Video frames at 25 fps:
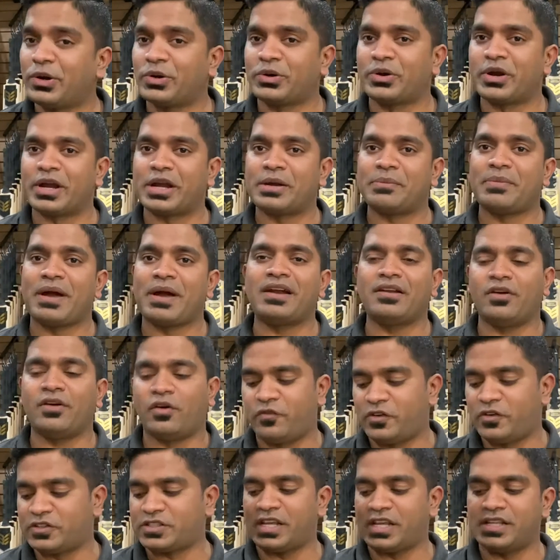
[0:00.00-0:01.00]
cricket bat.
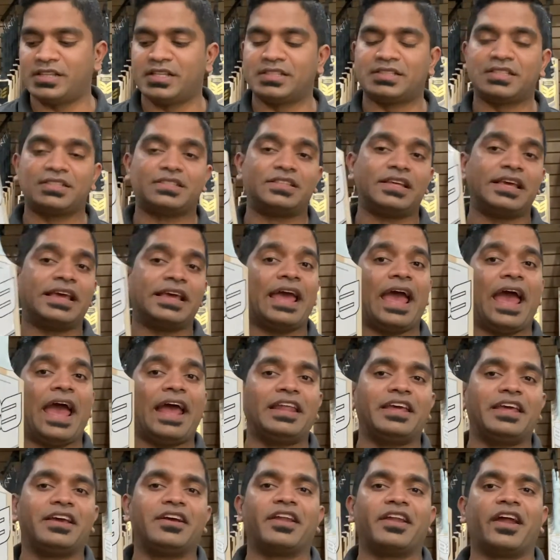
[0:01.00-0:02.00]
Obviously, this is the LE
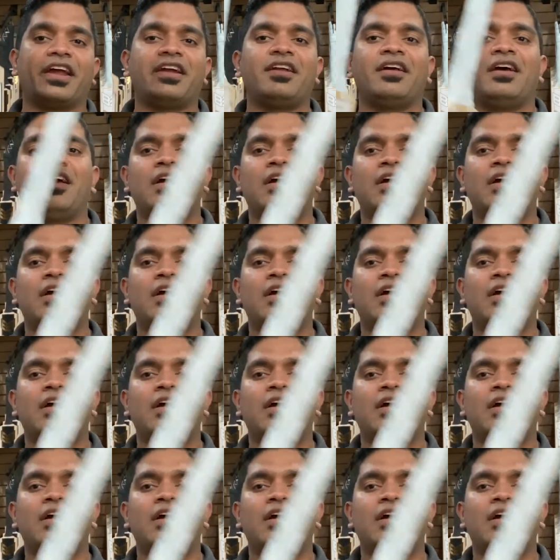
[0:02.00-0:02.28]
grade.